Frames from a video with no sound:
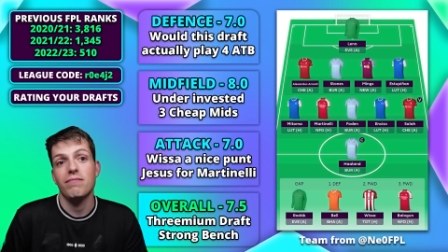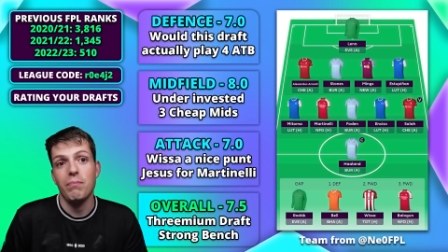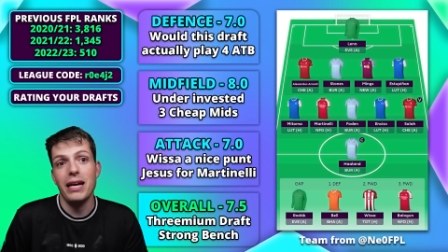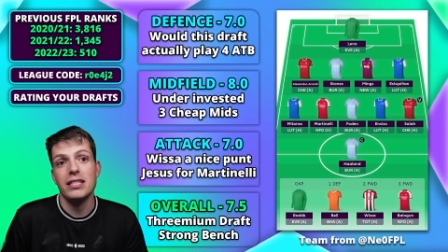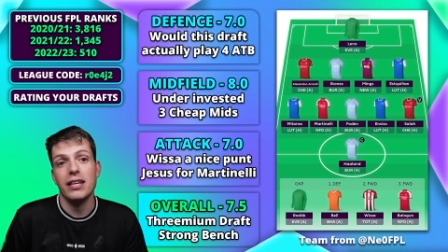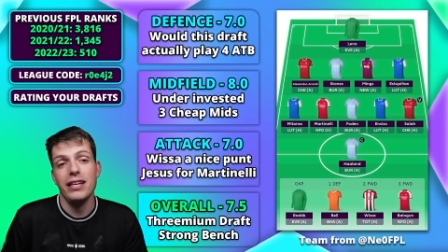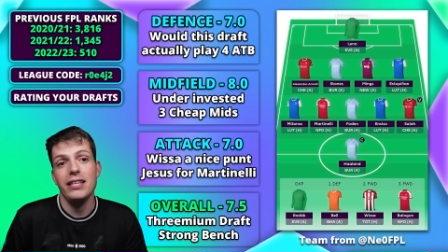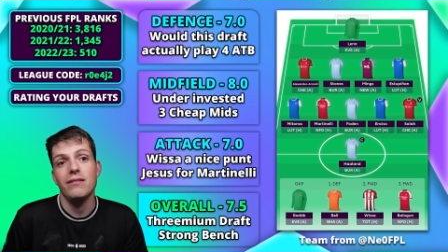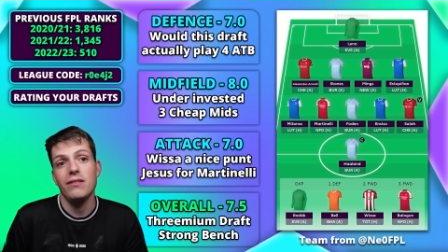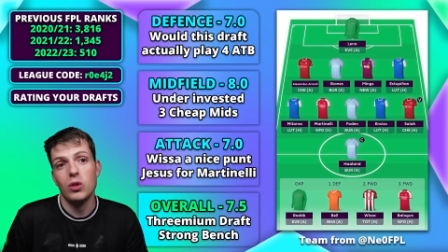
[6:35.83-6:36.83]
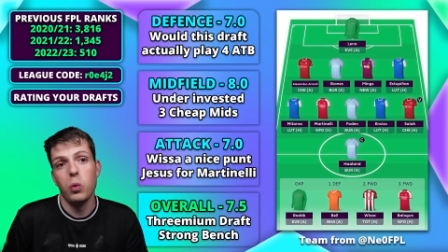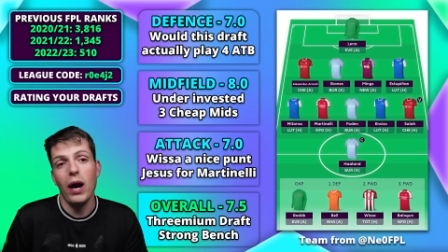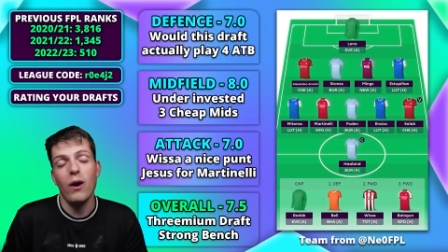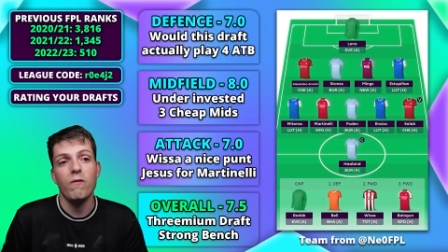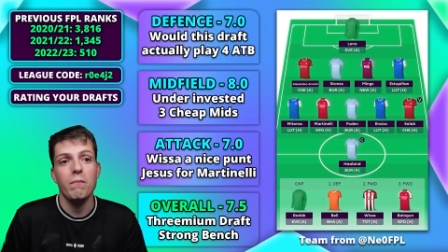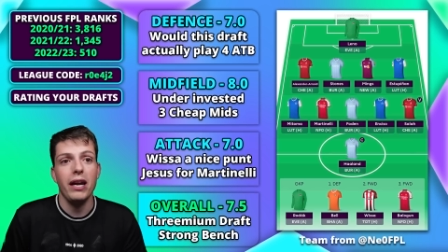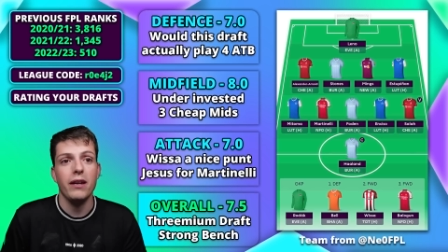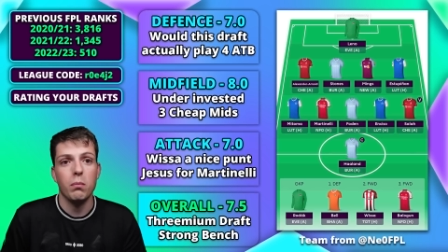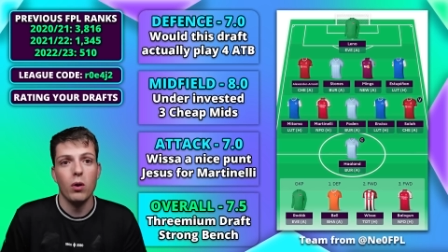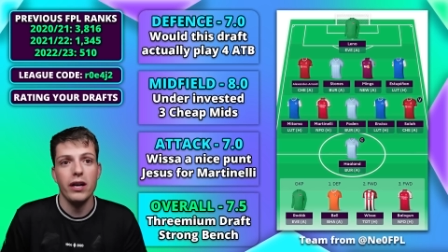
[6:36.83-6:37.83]
basically 12
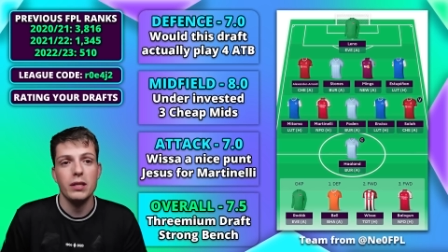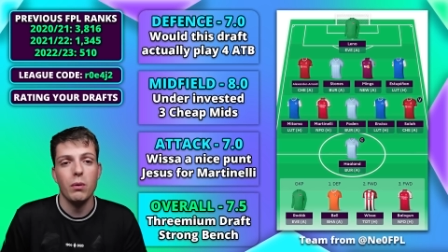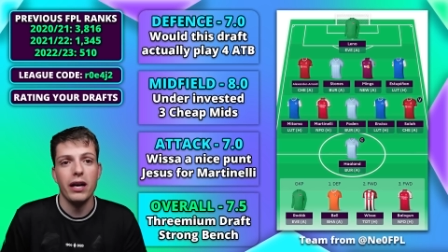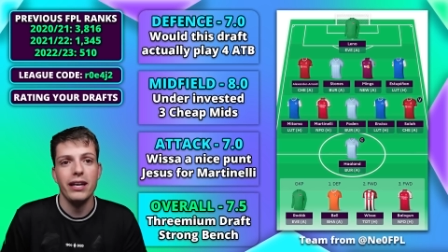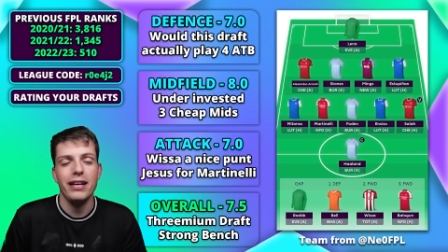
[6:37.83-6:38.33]
million price bracket.